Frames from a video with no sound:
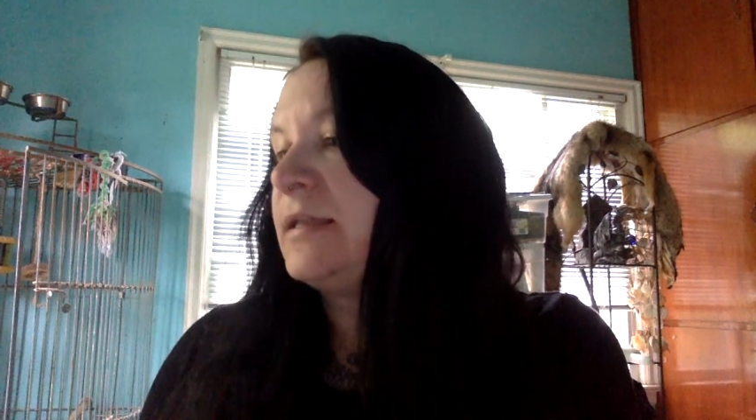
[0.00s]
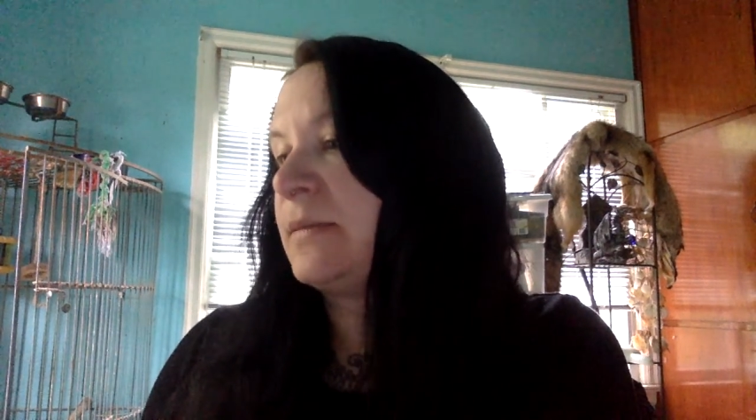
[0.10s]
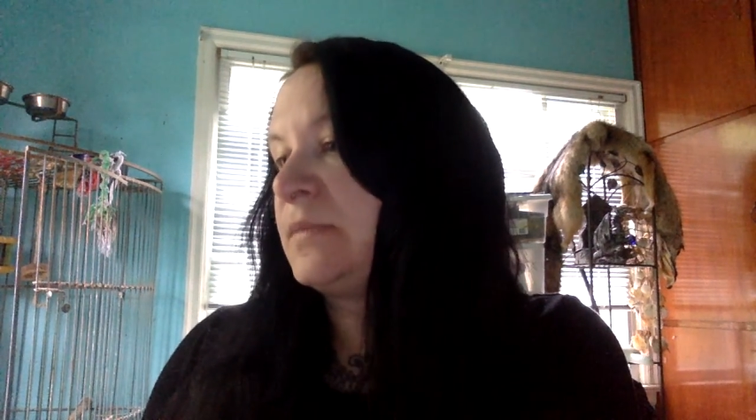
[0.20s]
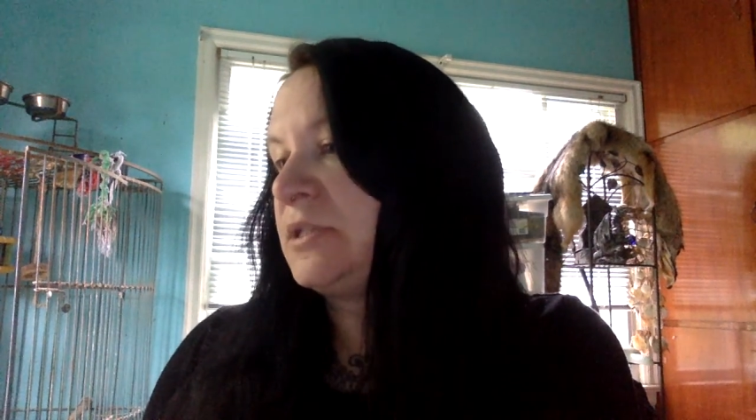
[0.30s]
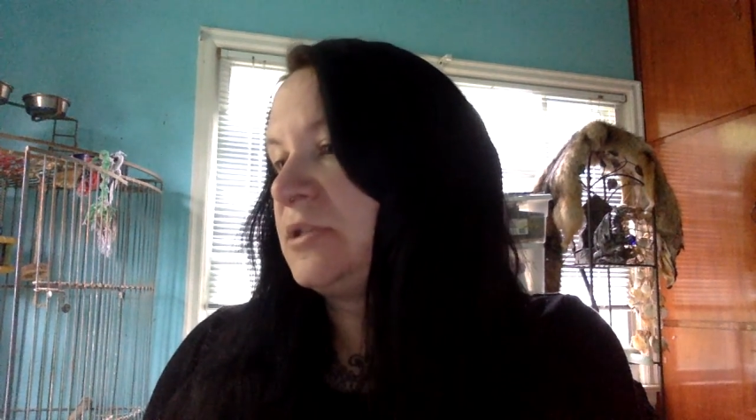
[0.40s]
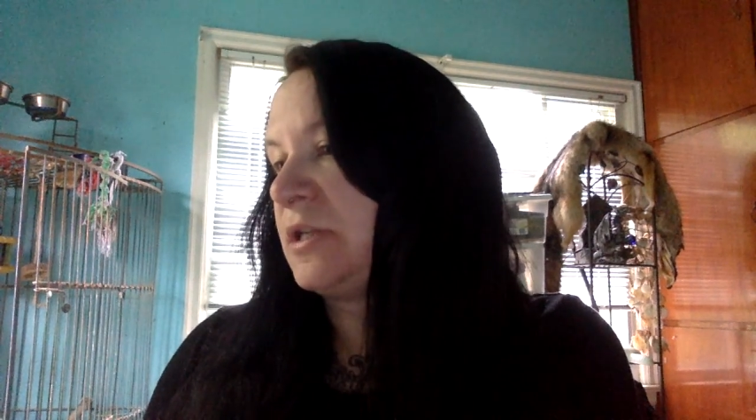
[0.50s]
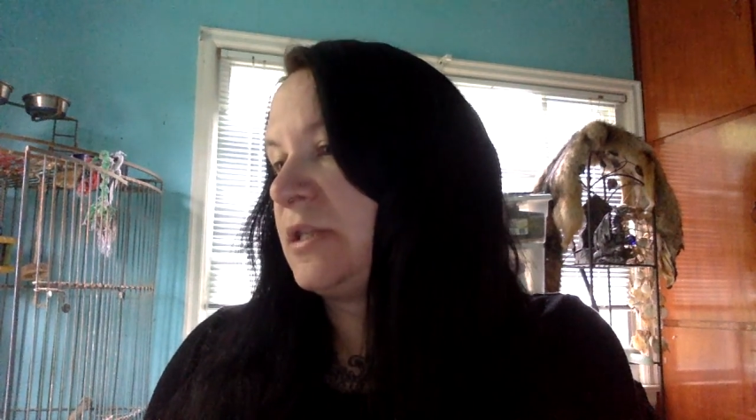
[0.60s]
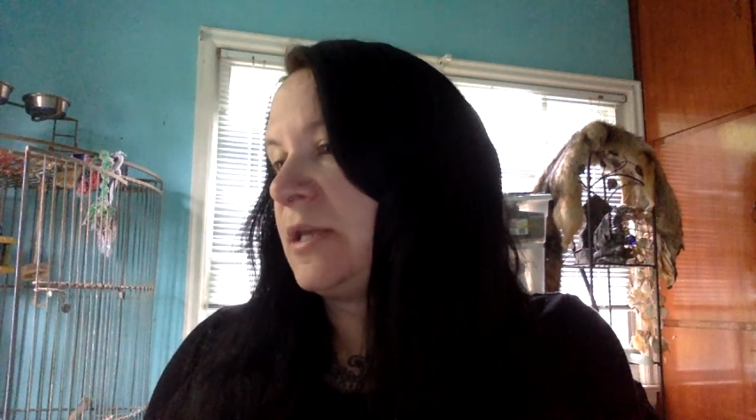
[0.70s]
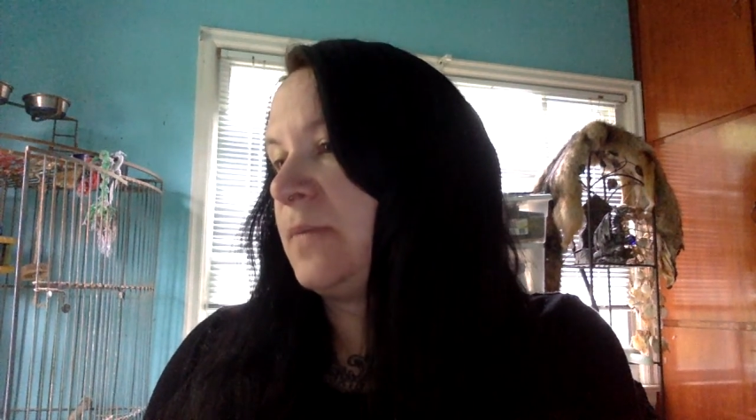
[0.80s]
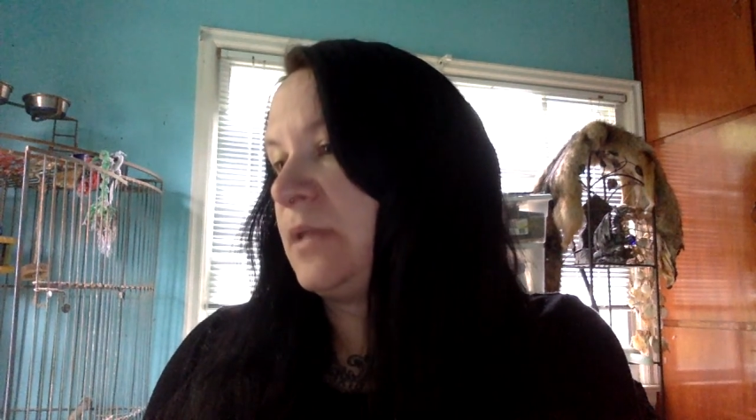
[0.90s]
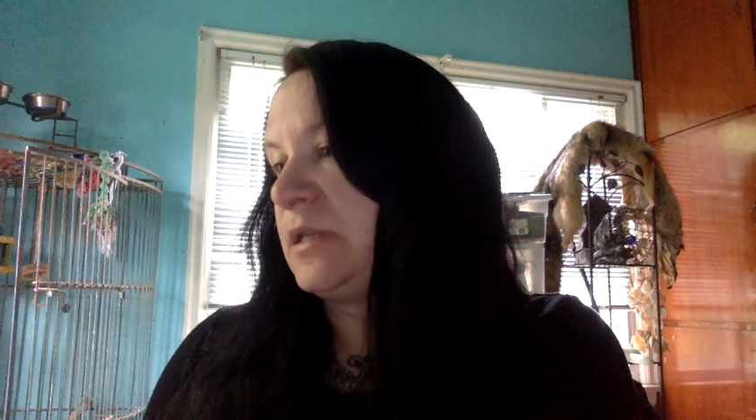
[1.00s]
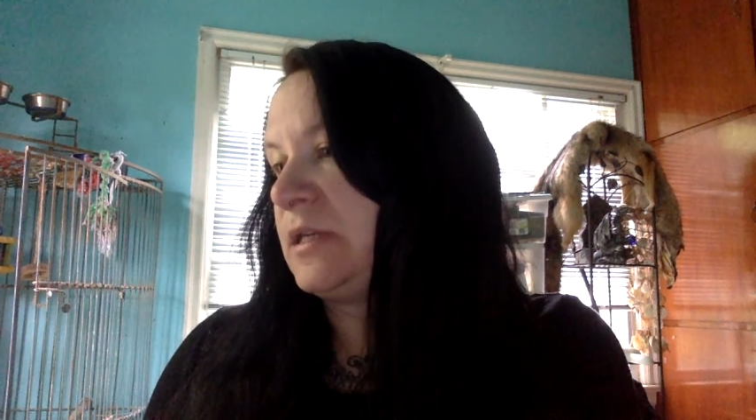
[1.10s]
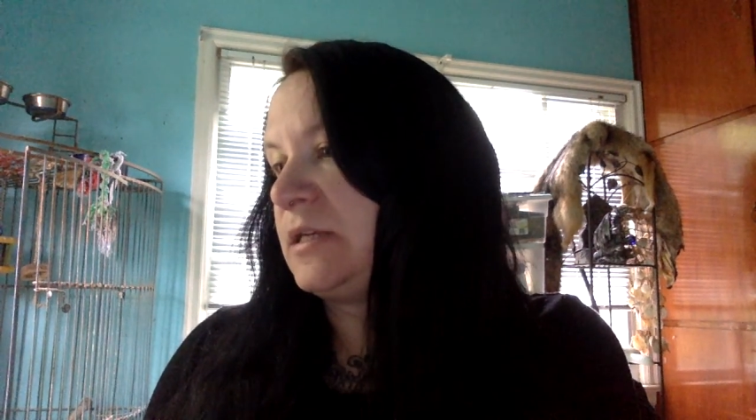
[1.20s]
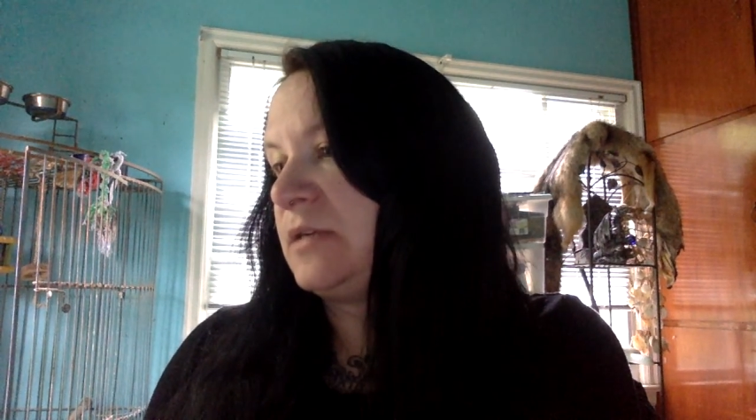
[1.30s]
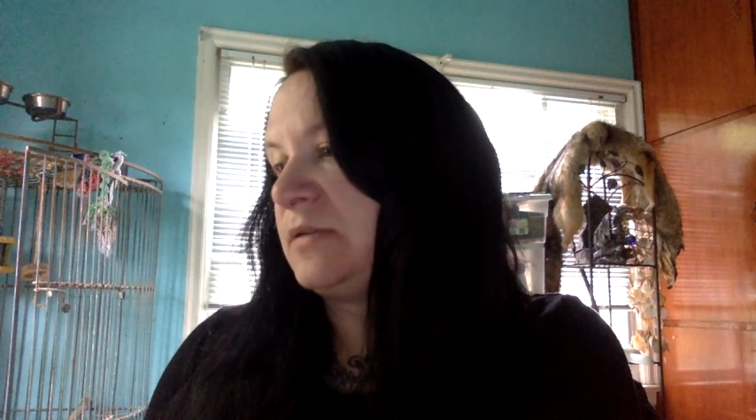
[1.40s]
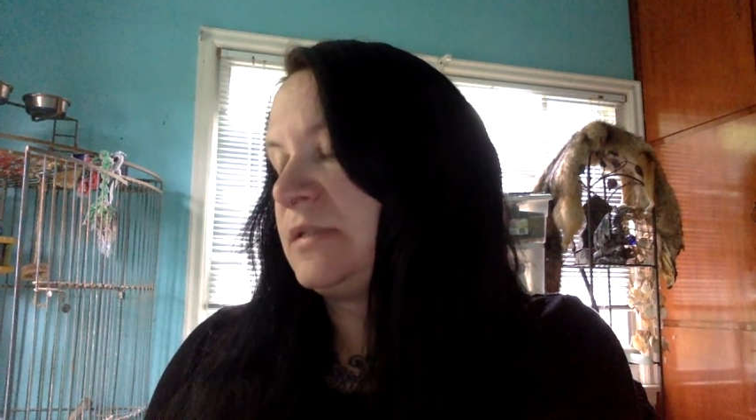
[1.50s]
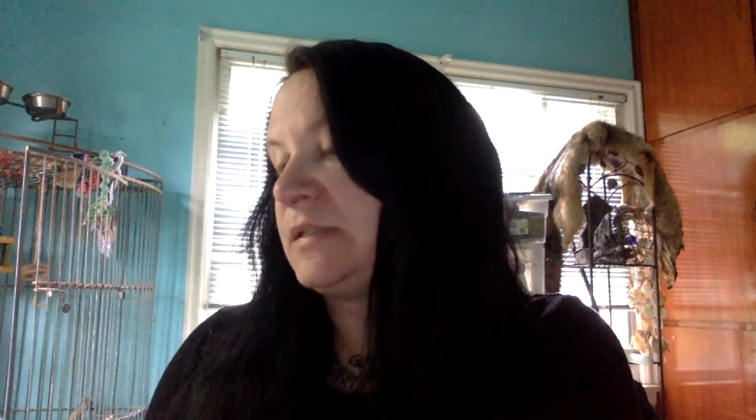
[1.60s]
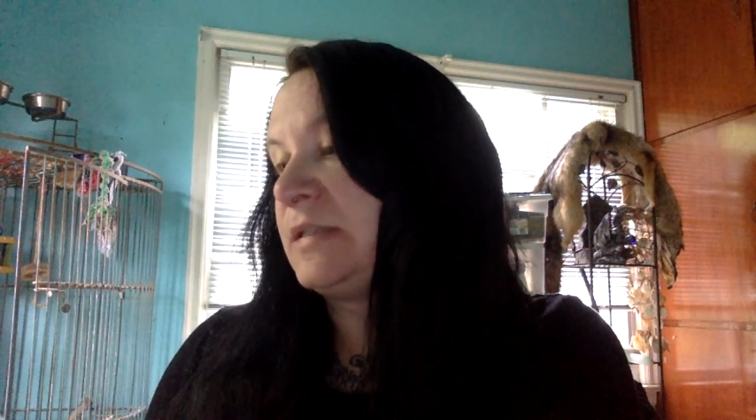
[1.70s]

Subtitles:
demonstrate the ability to use